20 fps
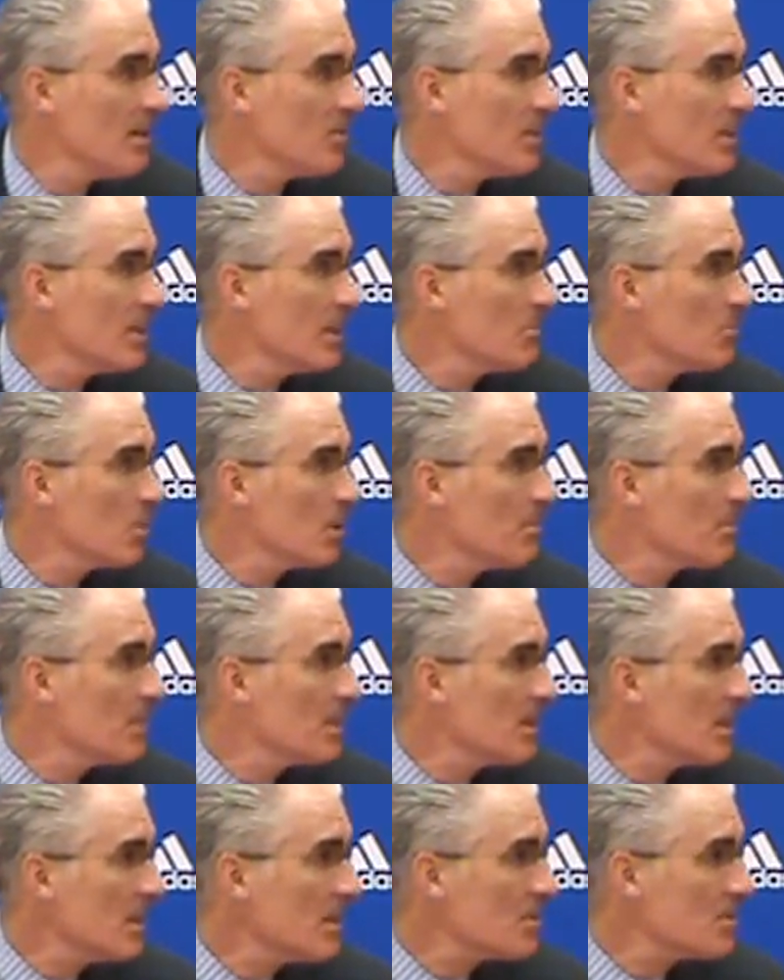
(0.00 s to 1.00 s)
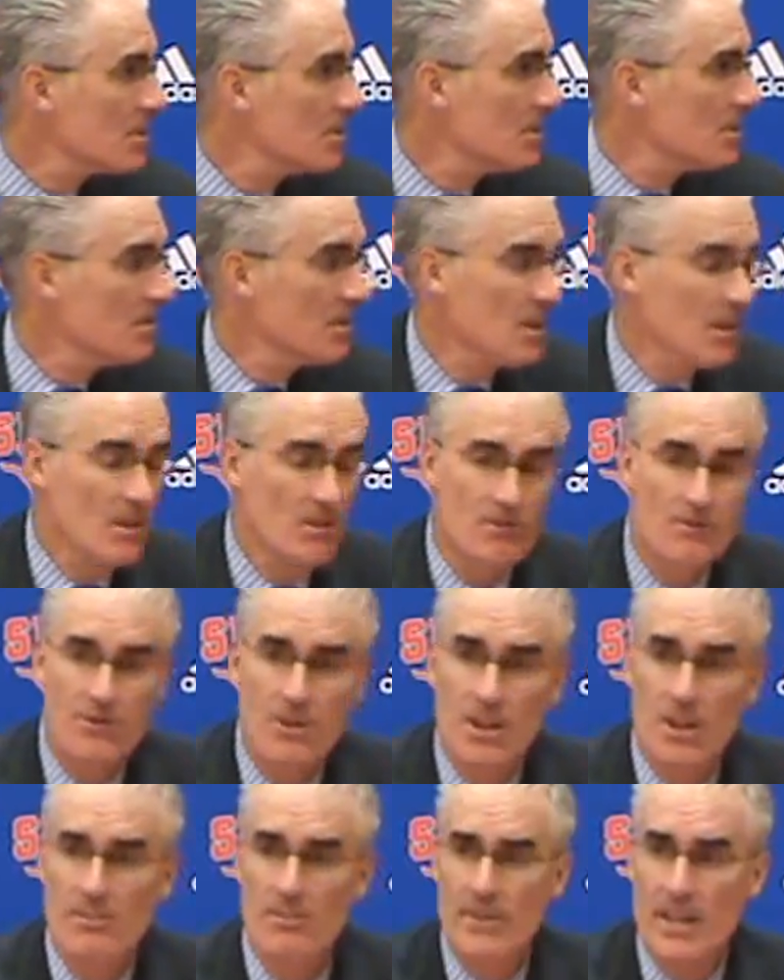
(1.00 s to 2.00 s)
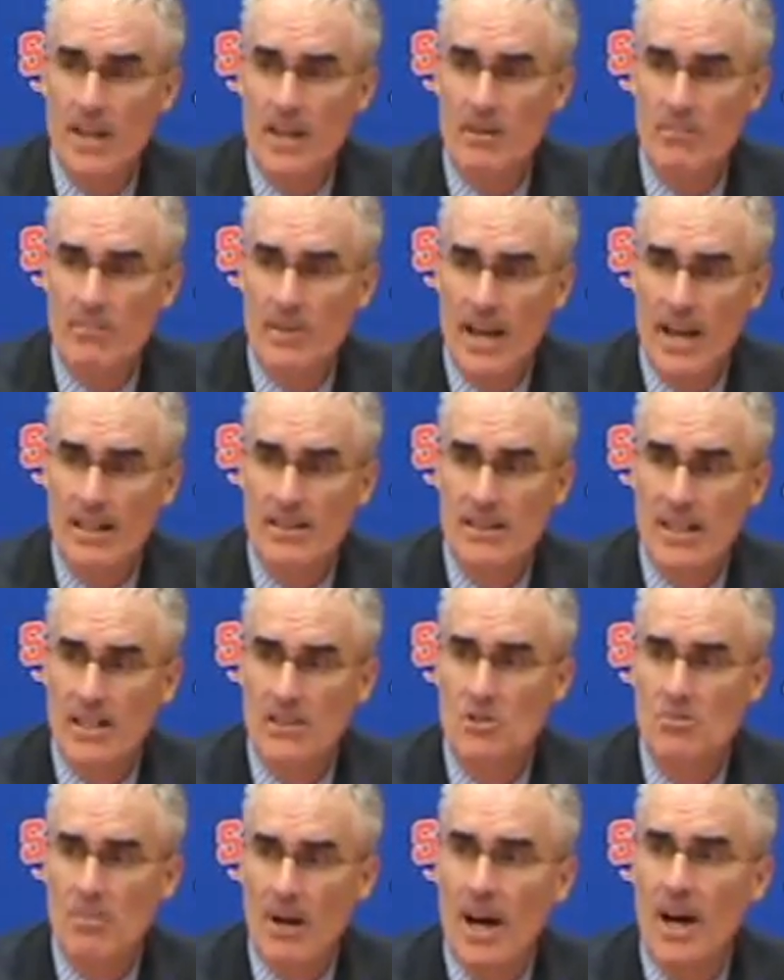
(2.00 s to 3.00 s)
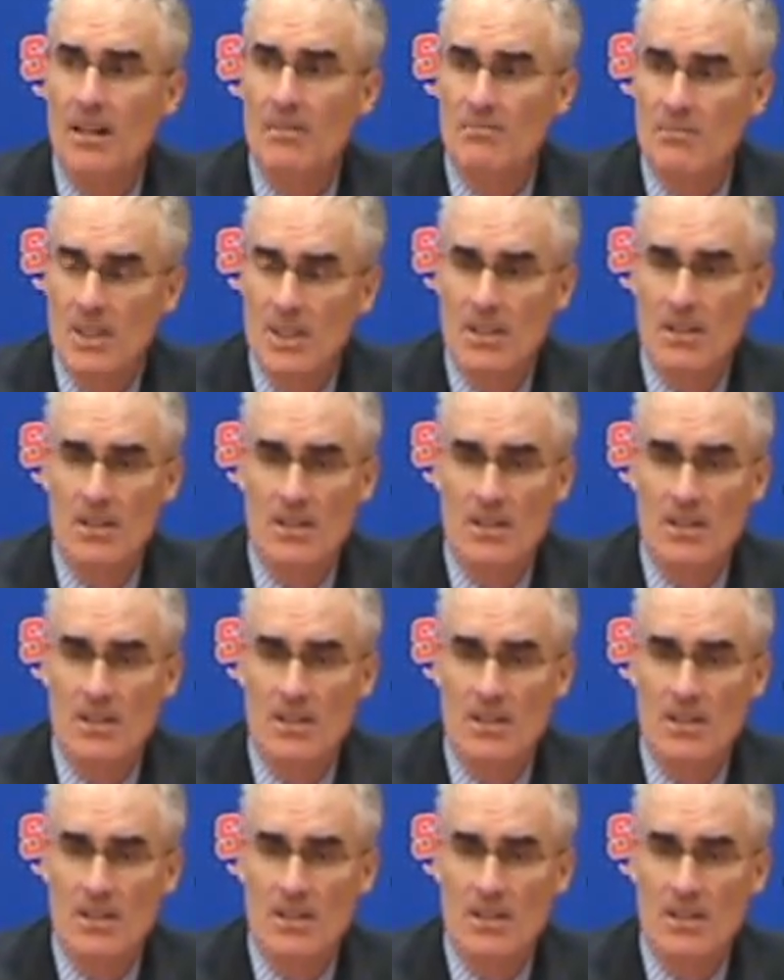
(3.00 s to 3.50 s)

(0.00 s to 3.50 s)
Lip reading: we need more production from them at that spot.